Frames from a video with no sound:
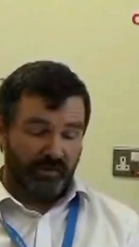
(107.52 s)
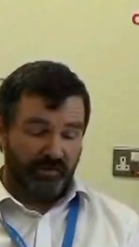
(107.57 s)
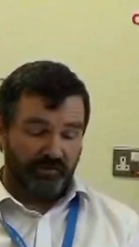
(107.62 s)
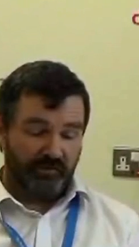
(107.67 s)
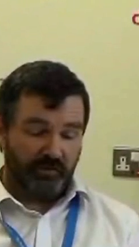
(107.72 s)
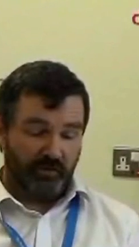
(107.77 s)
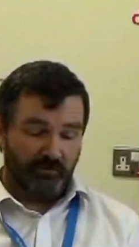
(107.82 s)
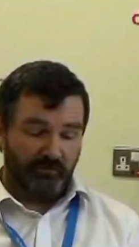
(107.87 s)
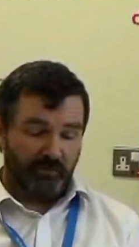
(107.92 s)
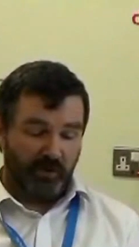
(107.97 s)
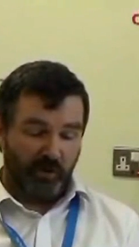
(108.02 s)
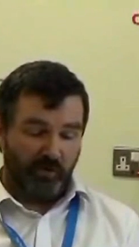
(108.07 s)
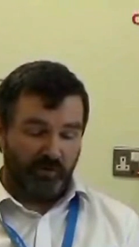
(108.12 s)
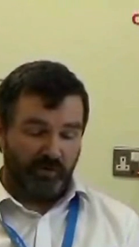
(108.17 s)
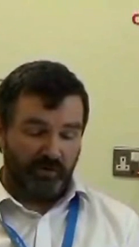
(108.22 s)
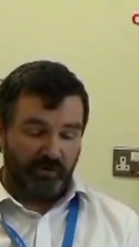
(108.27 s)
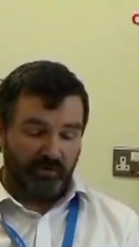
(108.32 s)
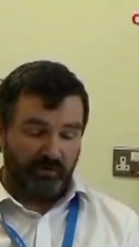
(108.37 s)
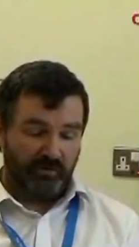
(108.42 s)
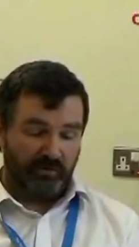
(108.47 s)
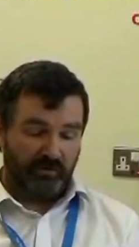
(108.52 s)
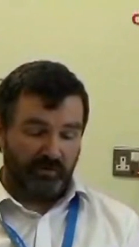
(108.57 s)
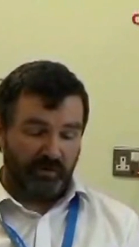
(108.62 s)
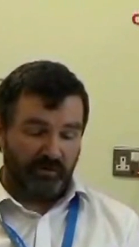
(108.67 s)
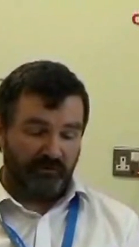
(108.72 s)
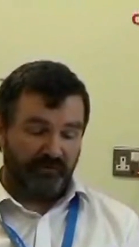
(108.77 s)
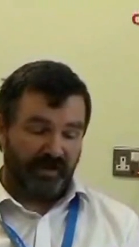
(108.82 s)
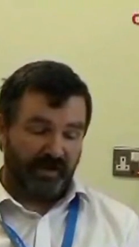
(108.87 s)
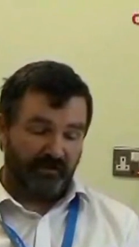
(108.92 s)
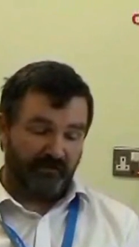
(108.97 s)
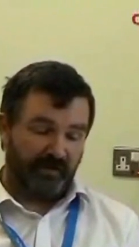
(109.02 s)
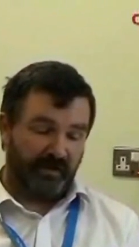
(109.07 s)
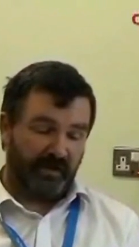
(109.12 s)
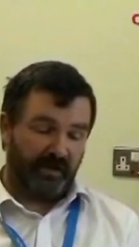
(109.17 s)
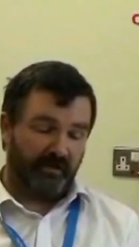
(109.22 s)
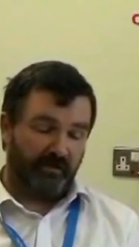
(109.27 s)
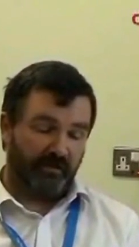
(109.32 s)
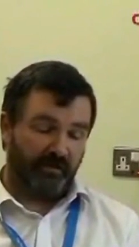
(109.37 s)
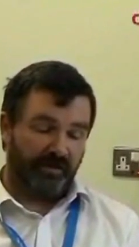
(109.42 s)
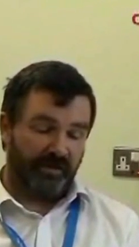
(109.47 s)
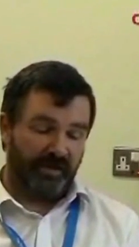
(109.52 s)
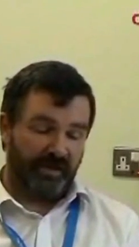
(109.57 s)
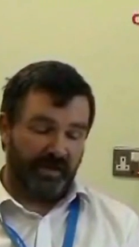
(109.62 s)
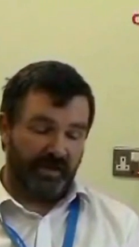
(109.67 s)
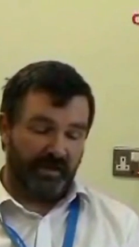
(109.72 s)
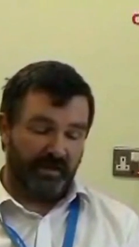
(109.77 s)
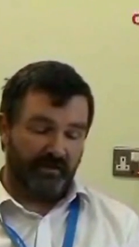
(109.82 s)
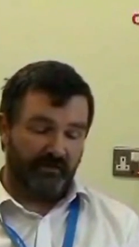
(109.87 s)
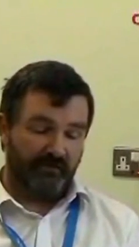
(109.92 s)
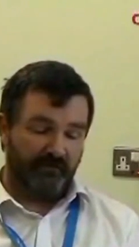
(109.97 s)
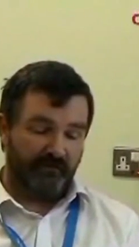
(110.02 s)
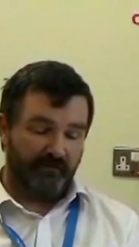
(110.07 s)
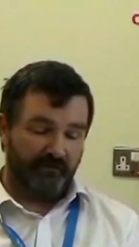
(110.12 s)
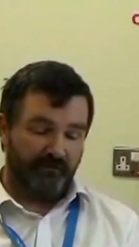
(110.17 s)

With its component of having the